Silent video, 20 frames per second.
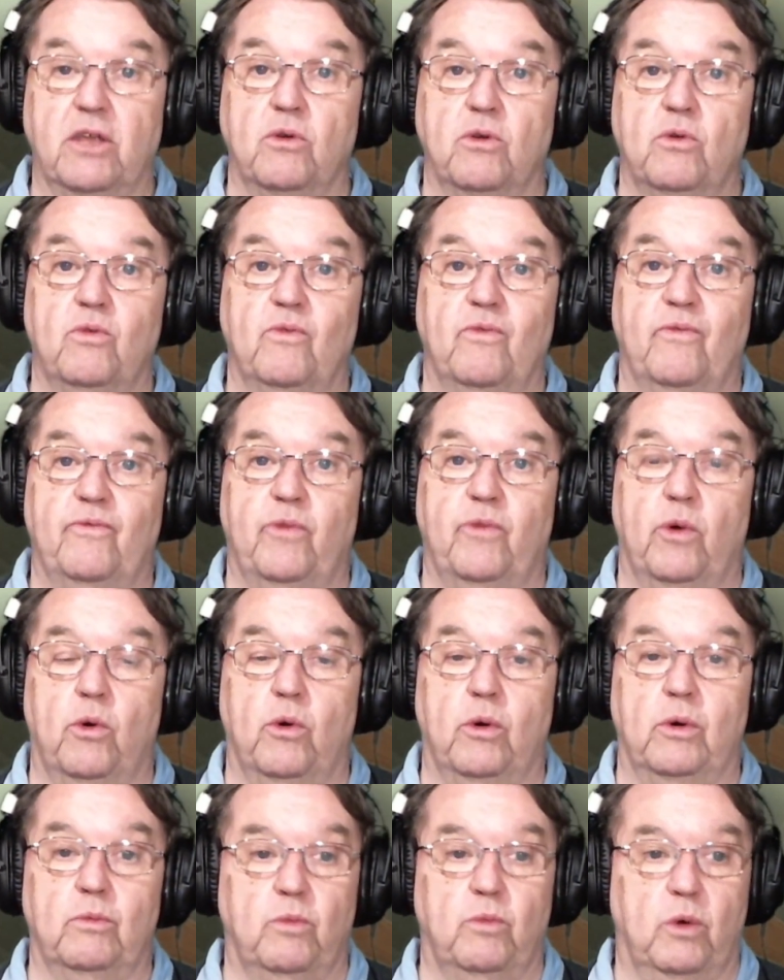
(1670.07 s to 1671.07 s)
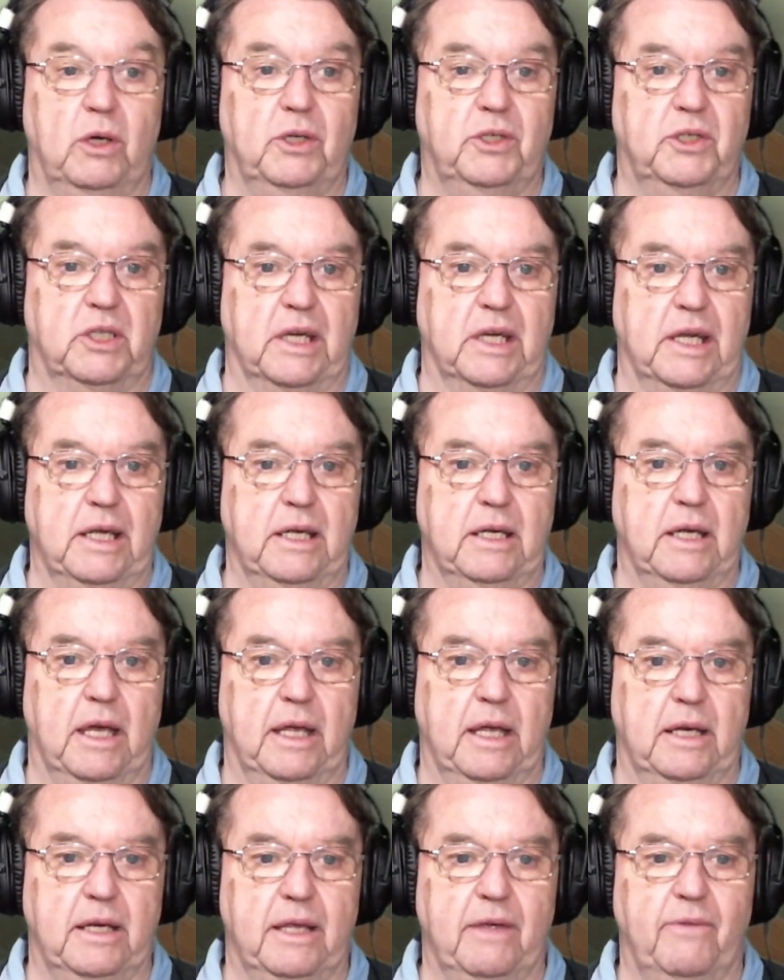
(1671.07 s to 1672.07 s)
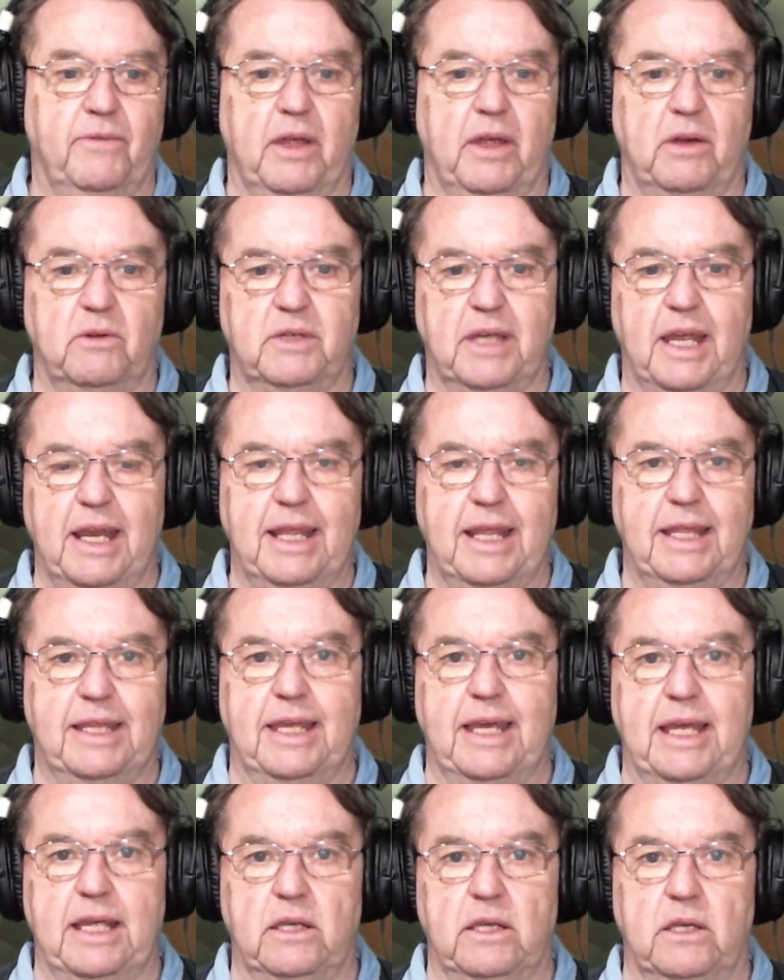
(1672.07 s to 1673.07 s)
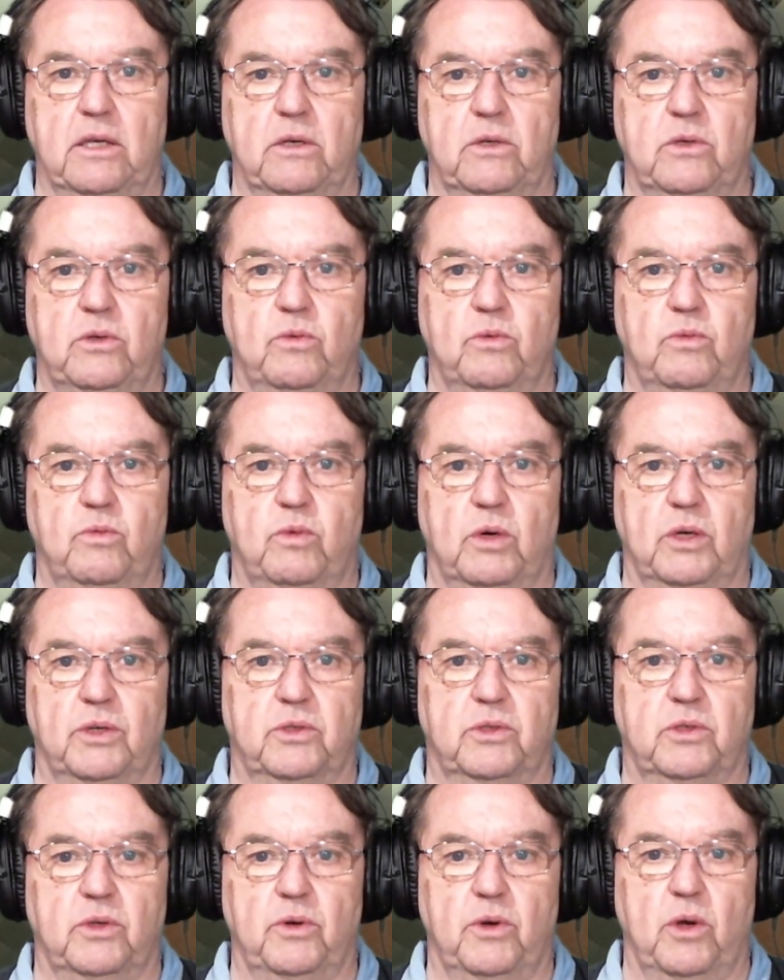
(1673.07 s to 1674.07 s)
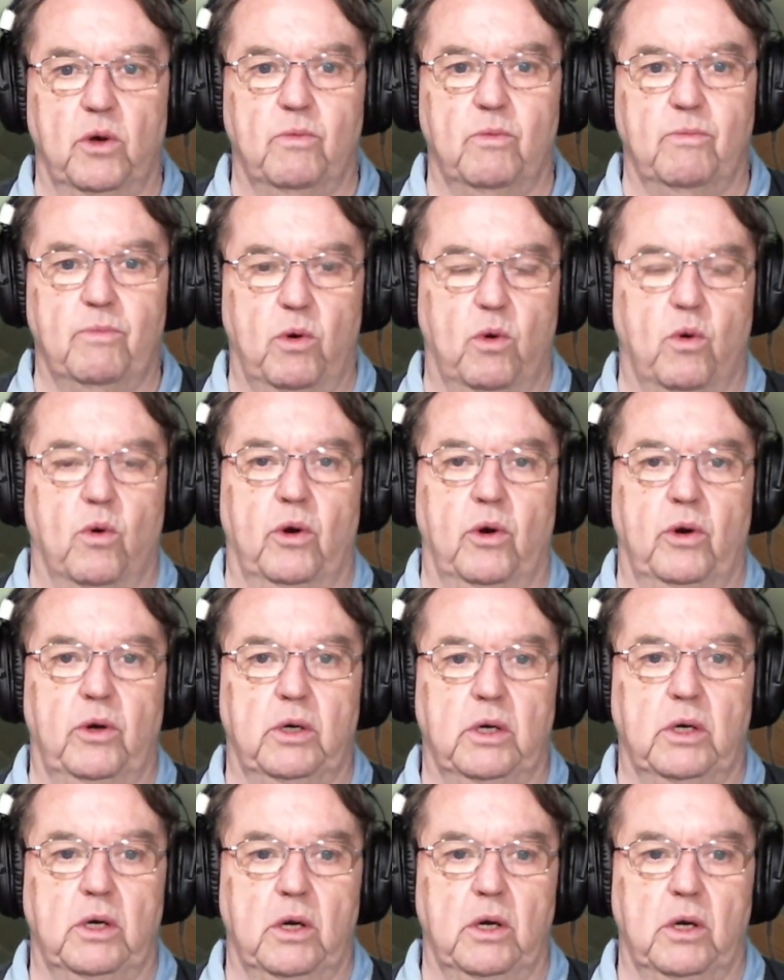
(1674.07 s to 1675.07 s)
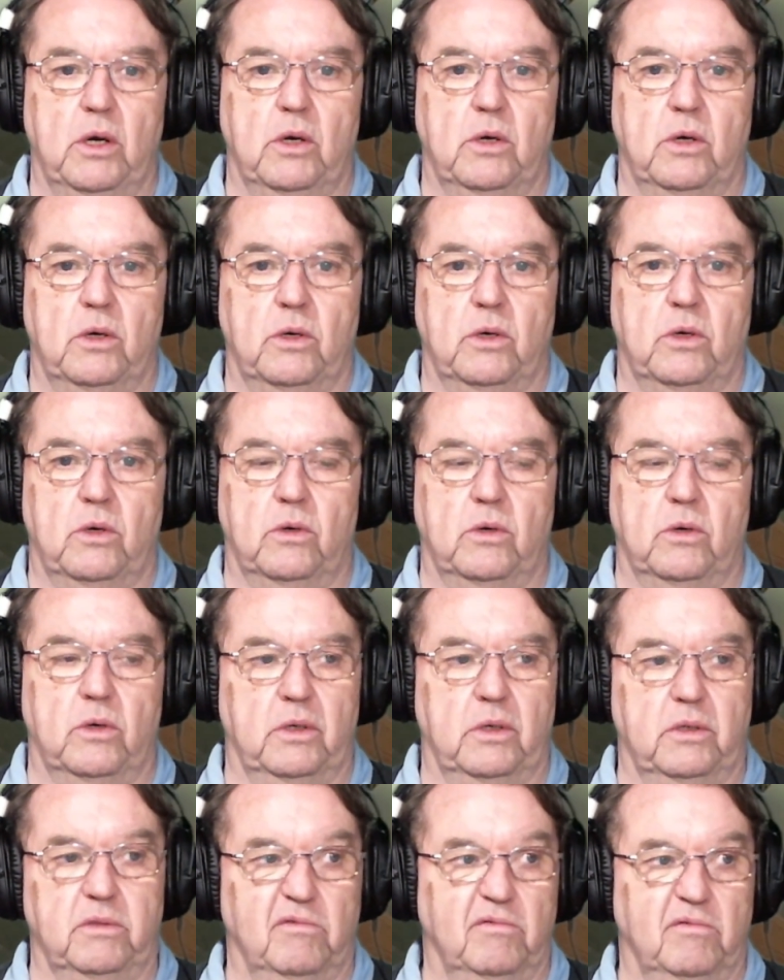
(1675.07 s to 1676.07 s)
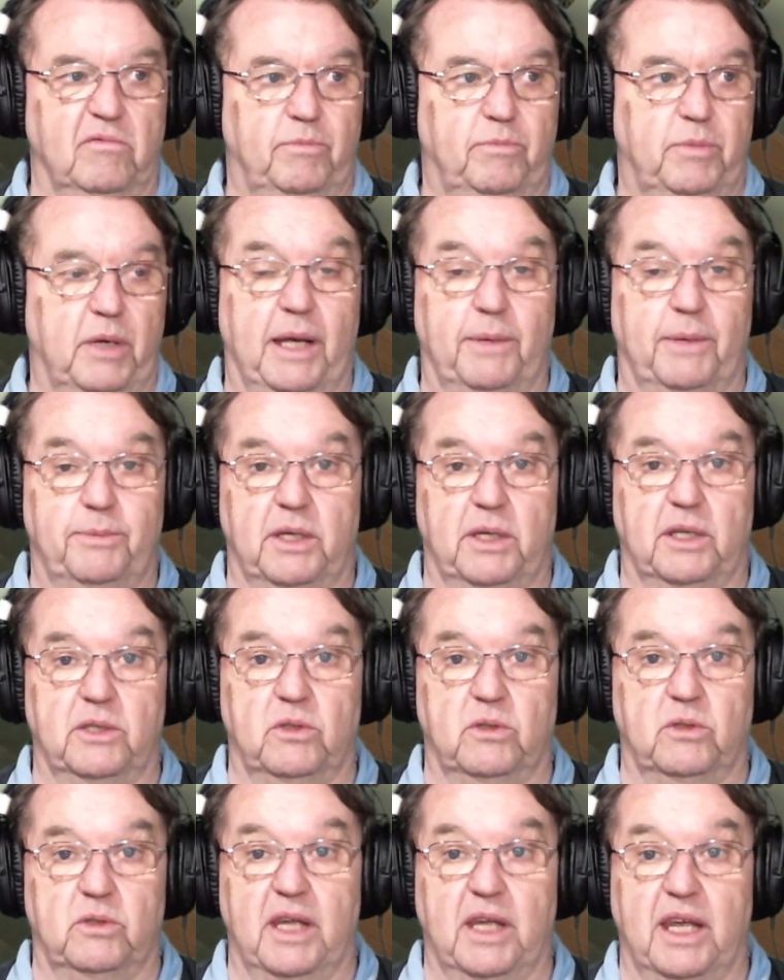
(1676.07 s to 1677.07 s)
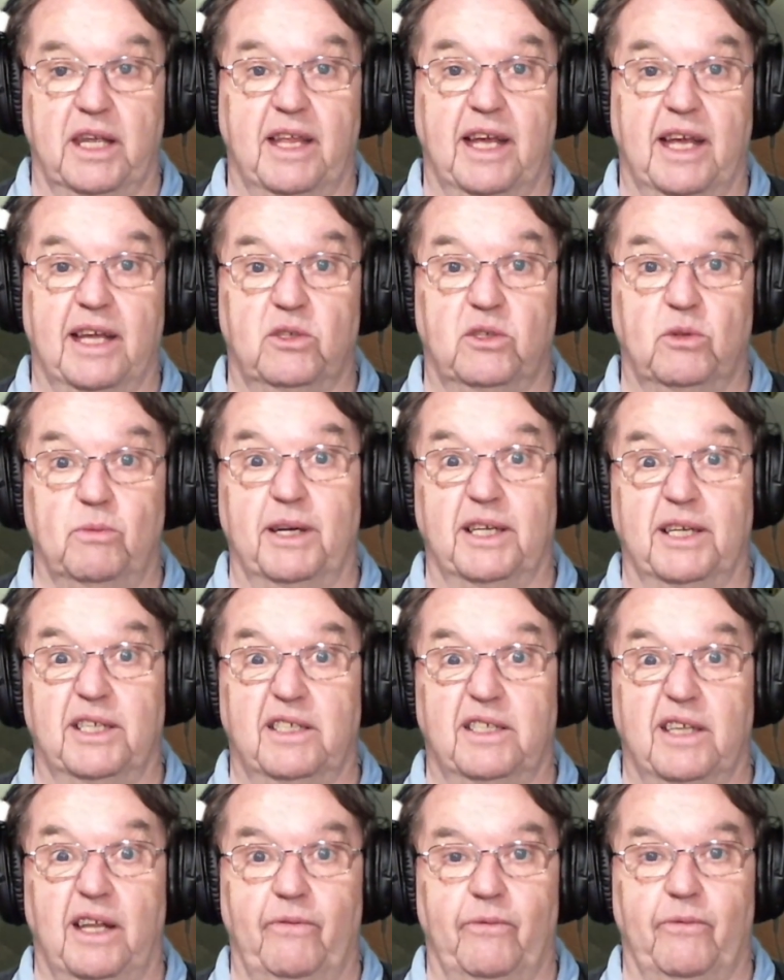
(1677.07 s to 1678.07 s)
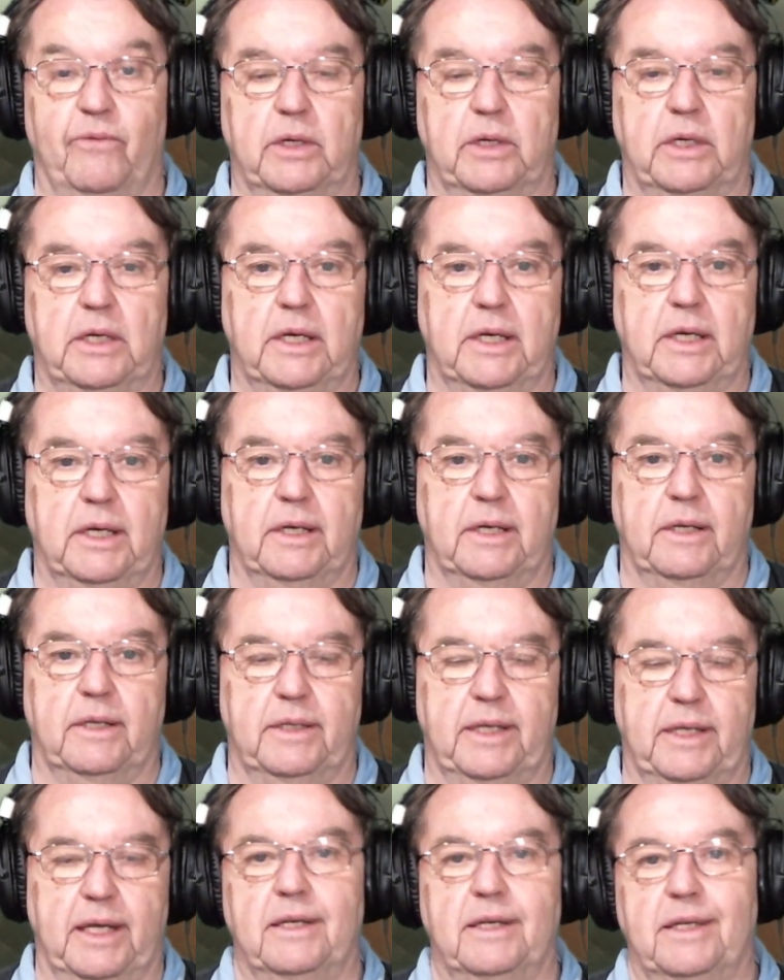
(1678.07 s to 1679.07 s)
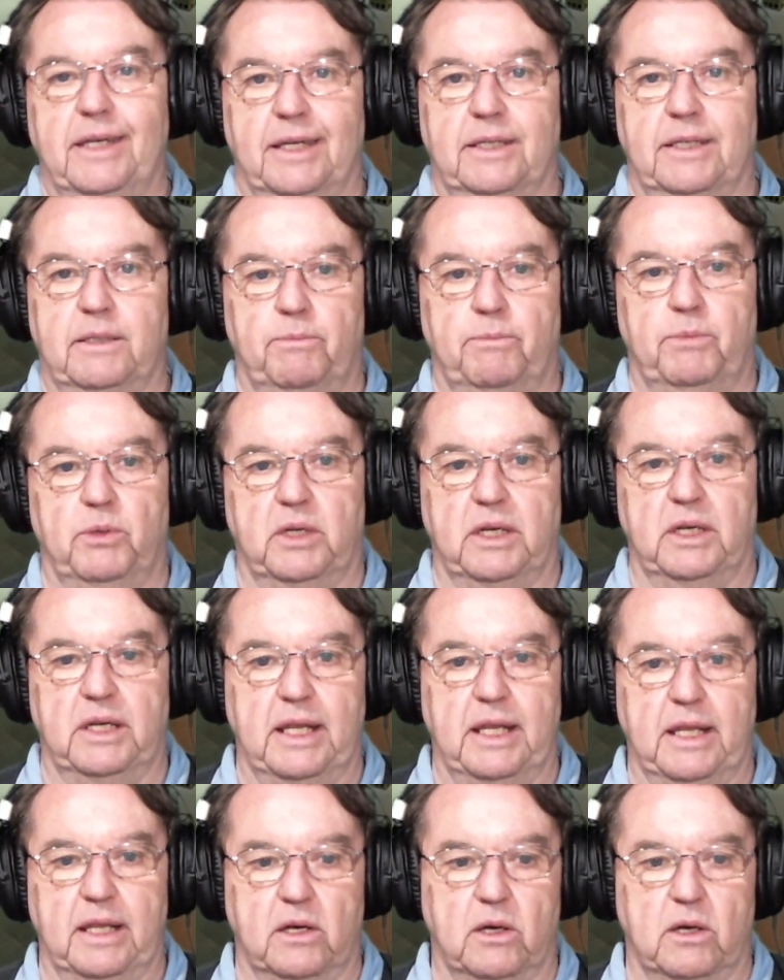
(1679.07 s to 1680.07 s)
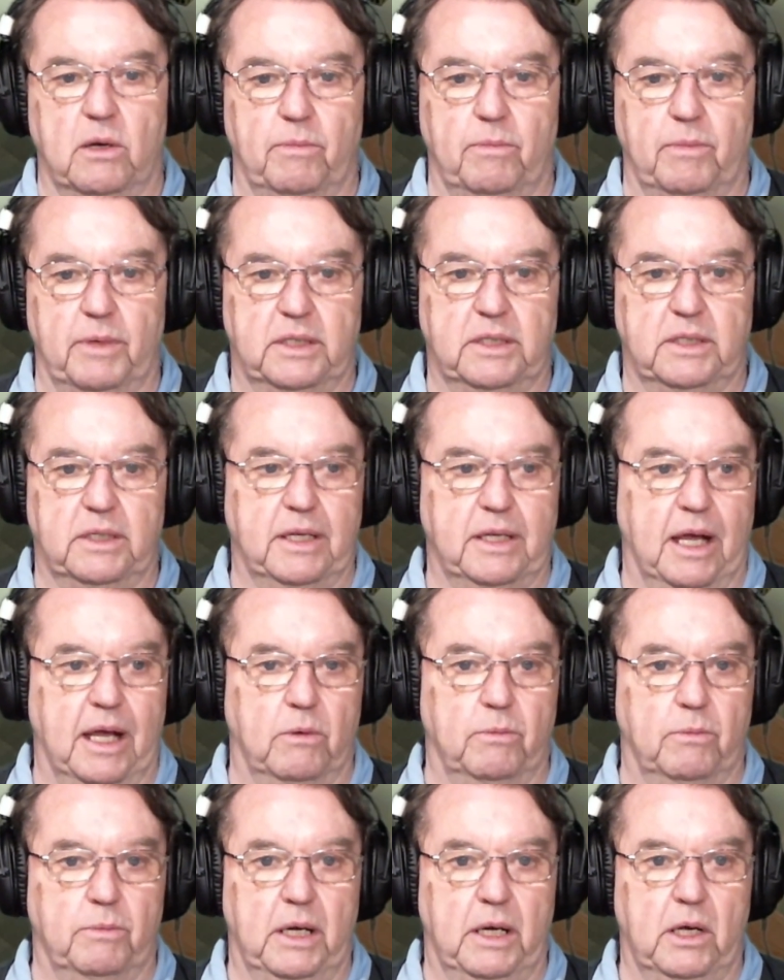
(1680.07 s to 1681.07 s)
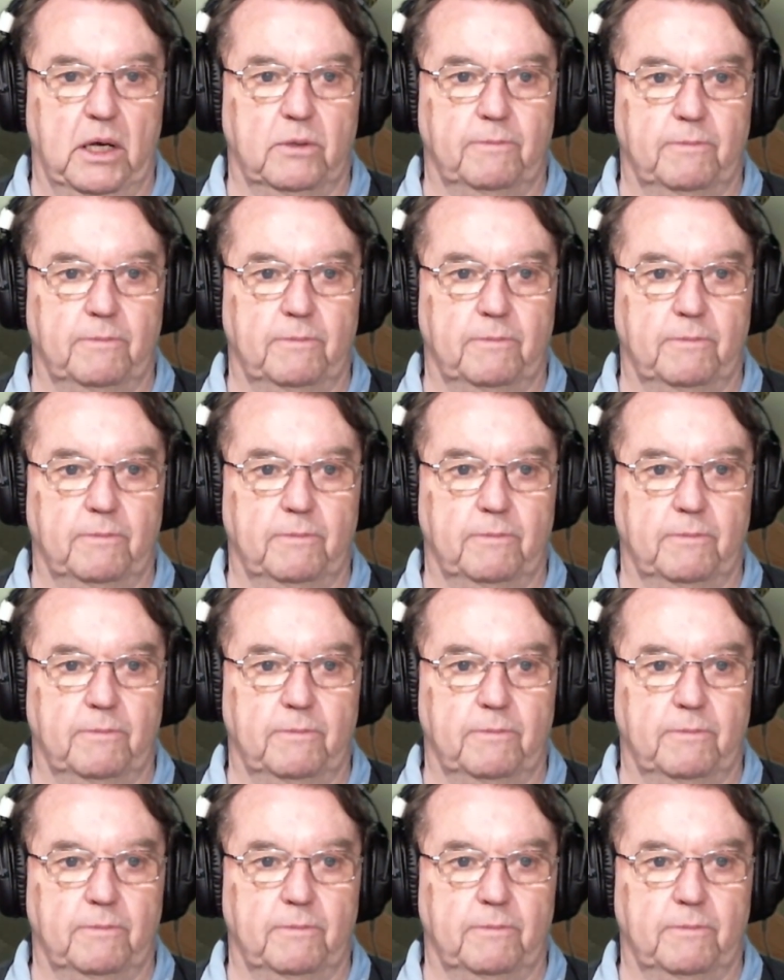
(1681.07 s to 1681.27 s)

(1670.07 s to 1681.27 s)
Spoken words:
you for watching, and if there's anything you want to know more, or perhaps I should say that to myself, then just put it in the comments down below.